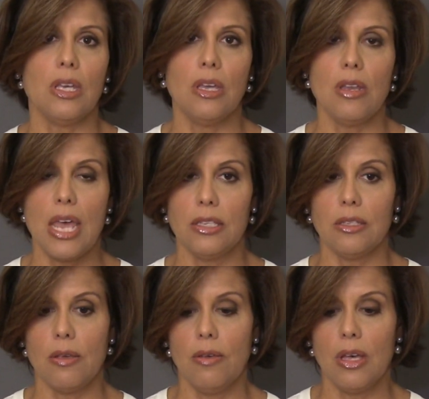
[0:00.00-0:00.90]

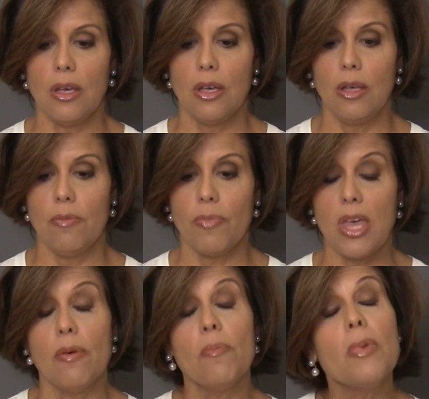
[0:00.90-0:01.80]

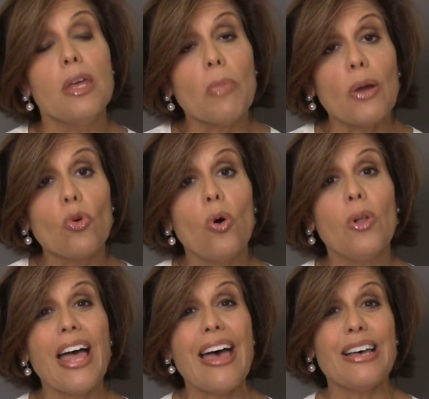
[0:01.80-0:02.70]
in my
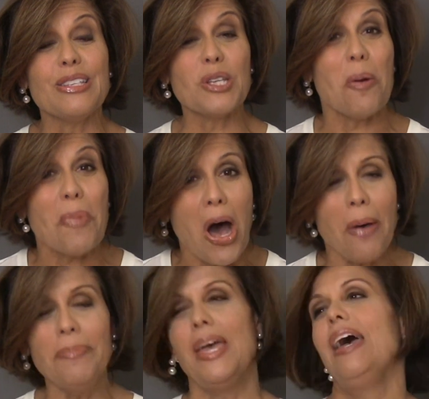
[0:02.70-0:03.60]
role as a mom,